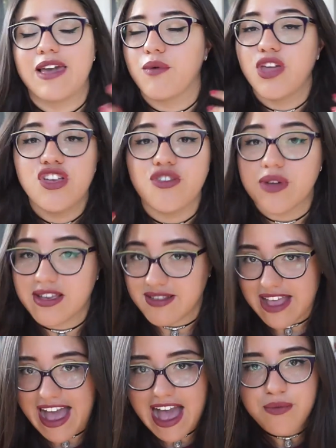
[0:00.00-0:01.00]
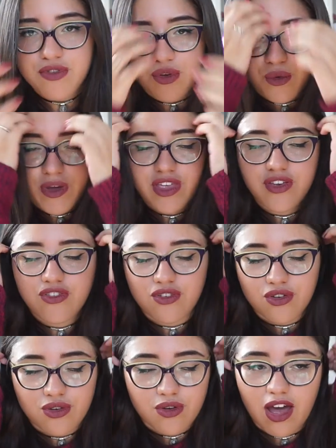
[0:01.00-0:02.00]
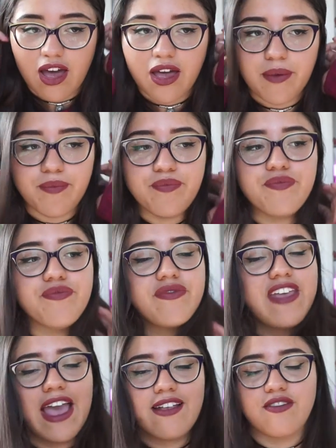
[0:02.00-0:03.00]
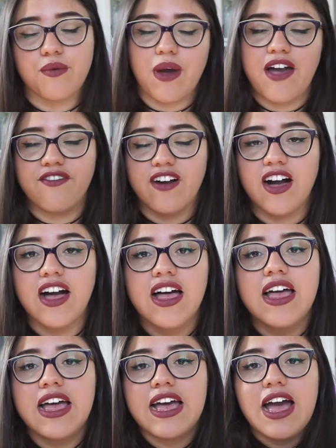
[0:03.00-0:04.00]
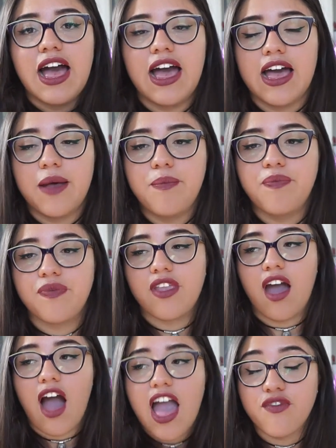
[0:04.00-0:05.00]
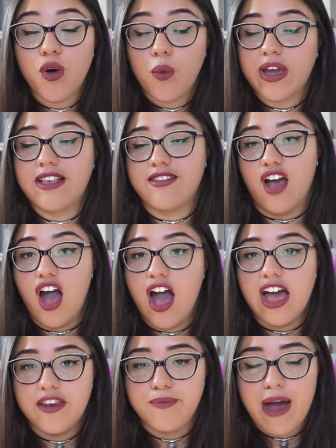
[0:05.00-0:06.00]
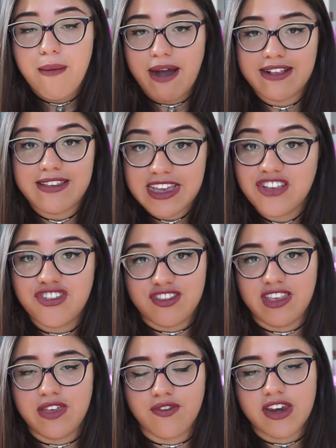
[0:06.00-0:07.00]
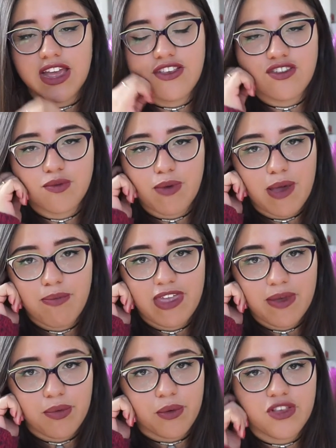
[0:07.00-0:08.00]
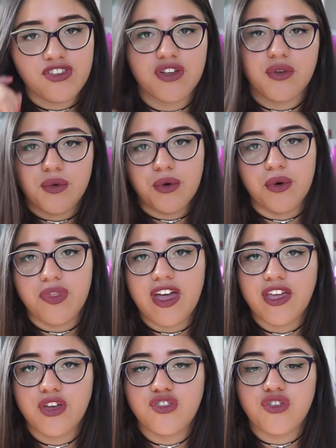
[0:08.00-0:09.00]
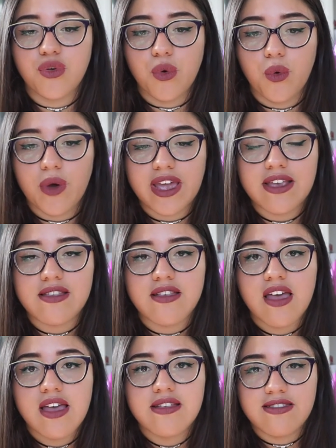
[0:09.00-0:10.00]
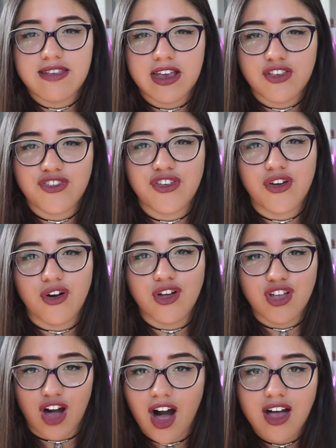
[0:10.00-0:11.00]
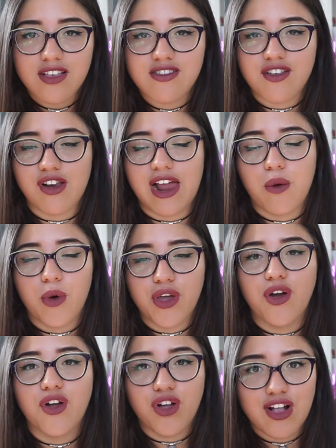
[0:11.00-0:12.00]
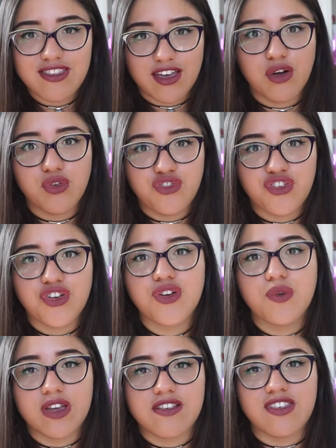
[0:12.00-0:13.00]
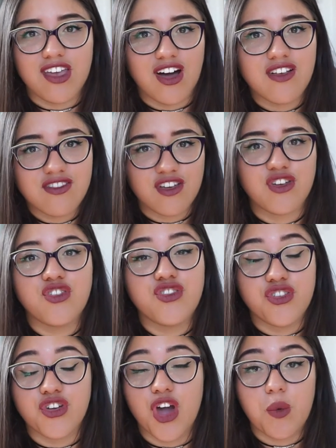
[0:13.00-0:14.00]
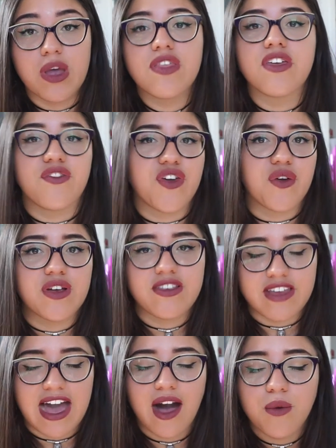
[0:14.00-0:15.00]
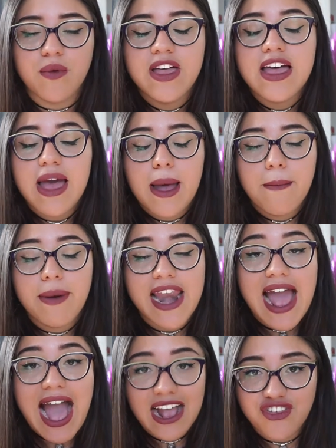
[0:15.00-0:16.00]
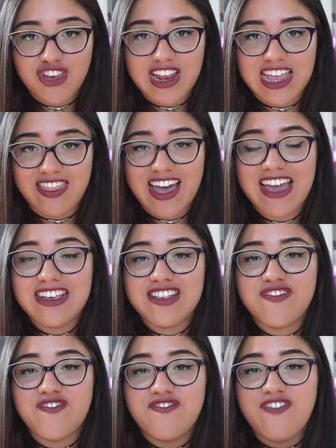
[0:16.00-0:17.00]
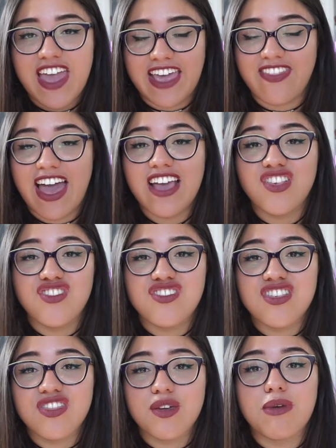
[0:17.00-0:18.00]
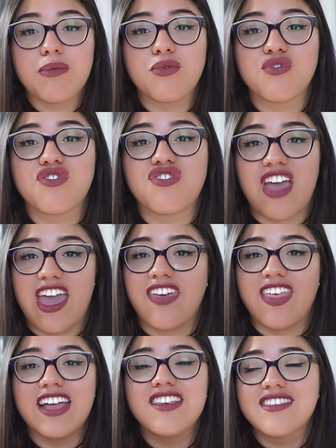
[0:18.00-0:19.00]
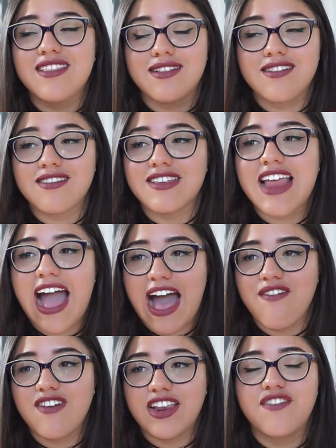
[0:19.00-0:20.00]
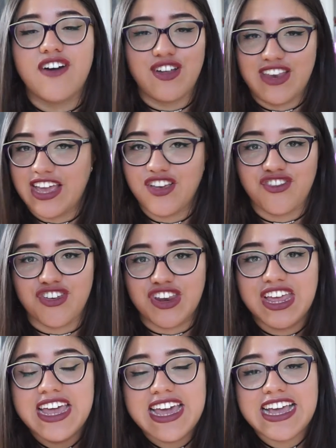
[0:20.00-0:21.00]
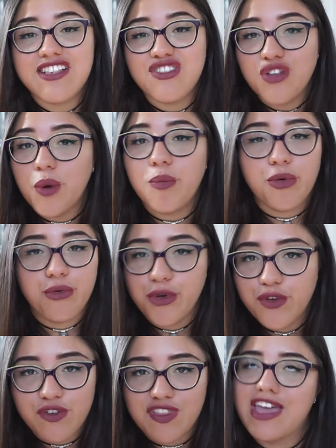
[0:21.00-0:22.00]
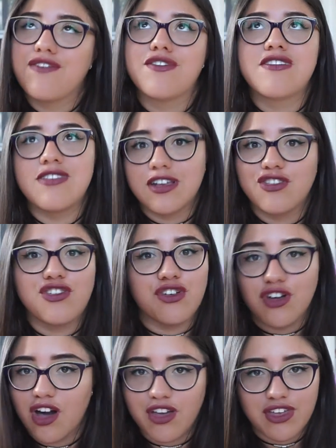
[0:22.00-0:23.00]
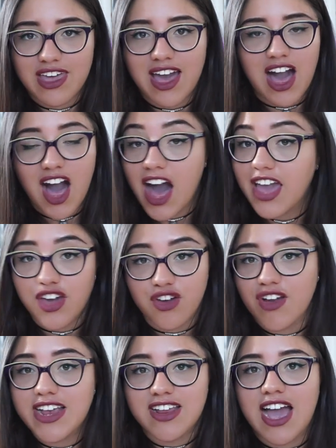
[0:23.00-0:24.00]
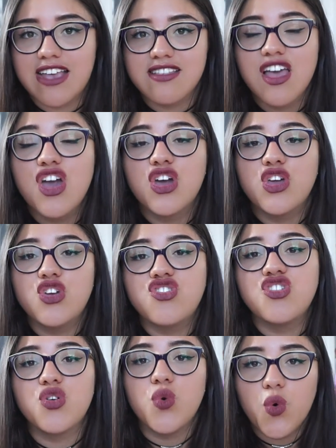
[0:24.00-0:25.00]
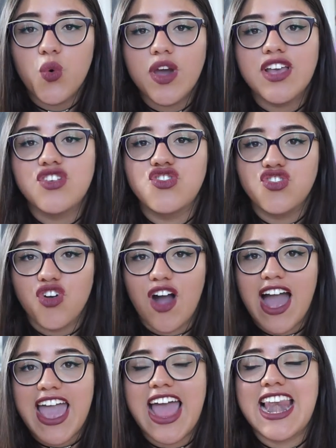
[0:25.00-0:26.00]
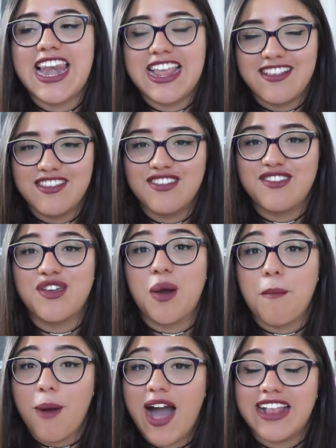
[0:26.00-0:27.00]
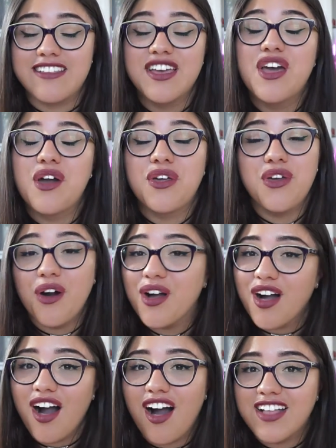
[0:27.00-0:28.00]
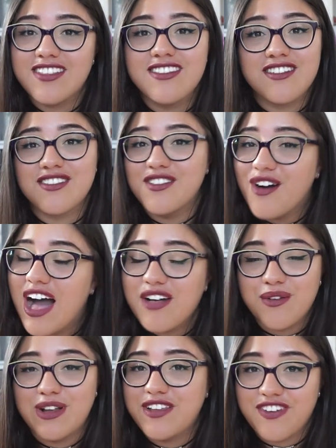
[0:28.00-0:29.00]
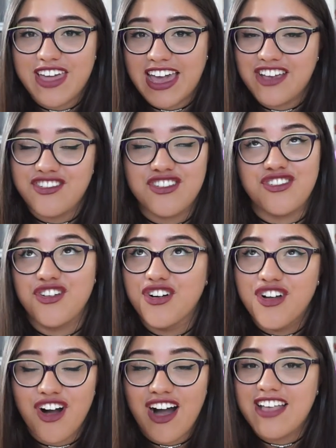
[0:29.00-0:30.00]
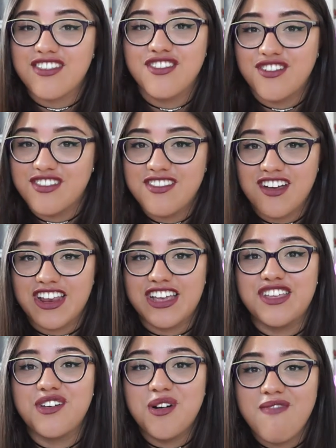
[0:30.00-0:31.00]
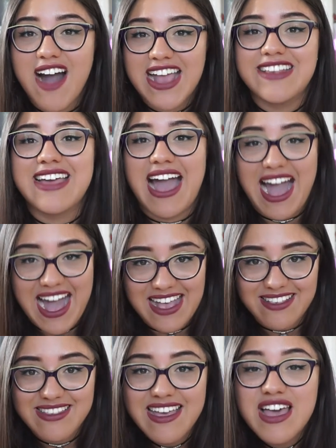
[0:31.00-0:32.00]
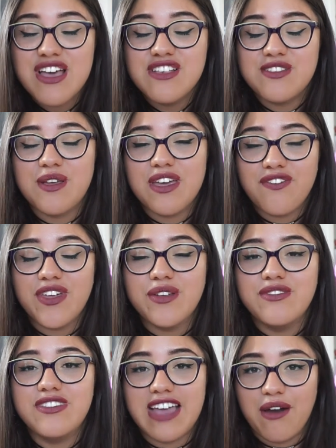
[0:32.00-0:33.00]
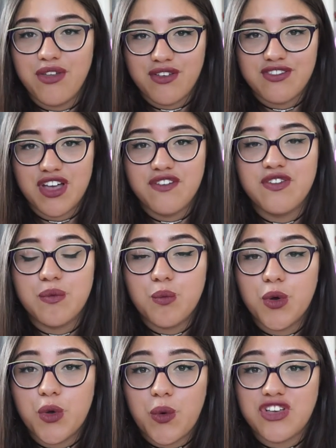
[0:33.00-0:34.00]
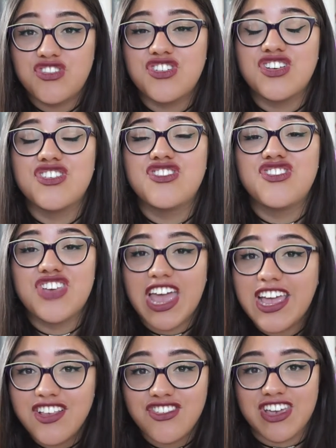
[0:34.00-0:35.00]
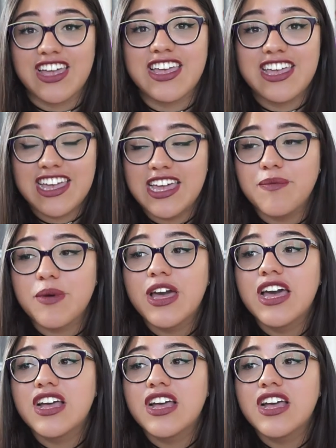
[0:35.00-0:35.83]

like when you do exams or when you do um, tests or whatever, um, I've always heard by my teachers even, and just by people in general, that you should always stick to your gut. So like what your gut tells you is the answer you should go with if you're in doubt. But actually that is fake. That is just something people say that that doesn't have any foundation. It's not proven that if you stick to your gut you get a higher grade, guys. You should always try and listen to your mind. Your gut does not have qualifications. Your gut has not studied. Your mind has. So if you doubt yourself in one question, change it. Keep